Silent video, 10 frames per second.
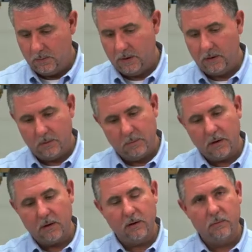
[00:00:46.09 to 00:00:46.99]
my little
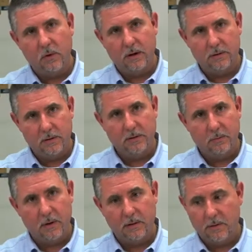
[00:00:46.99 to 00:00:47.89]
bundle of wires, these are
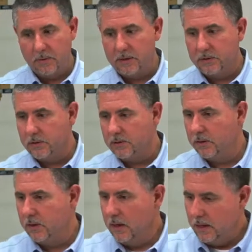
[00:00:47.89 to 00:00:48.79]
my thermistors
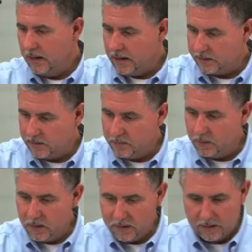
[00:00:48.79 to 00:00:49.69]
that actually
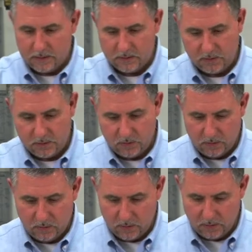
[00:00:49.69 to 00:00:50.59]
plug into